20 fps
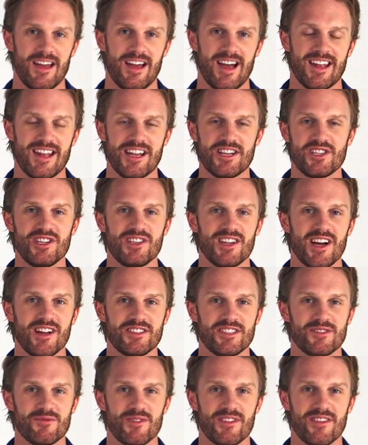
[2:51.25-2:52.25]
And as she
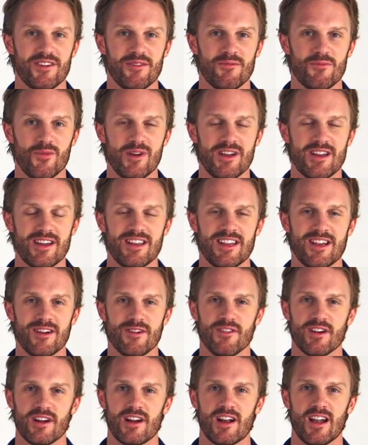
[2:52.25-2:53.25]
dances with him, we can hear
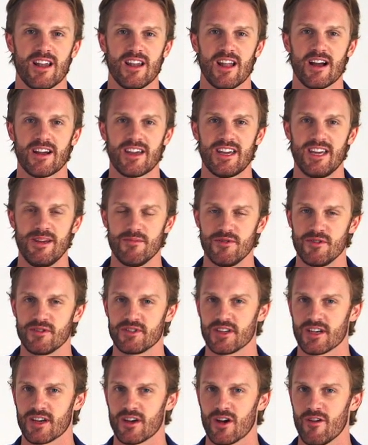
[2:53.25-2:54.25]
the clunky
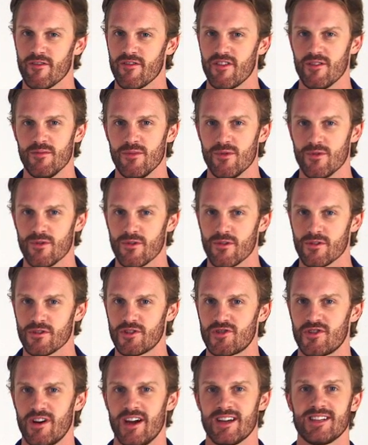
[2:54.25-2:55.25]
music of the Moor
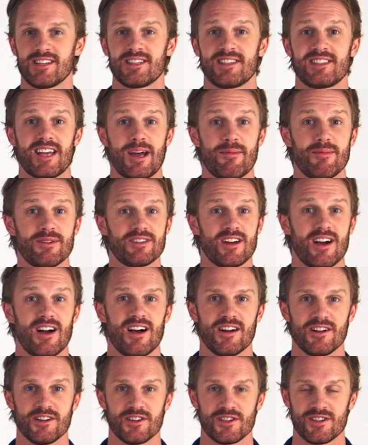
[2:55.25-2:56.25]
trying to
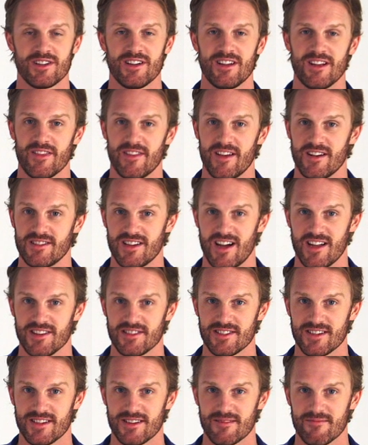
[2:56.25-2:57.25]
sabotage their
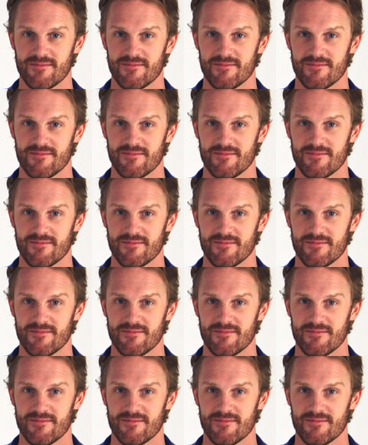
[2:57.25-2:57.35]
dancing.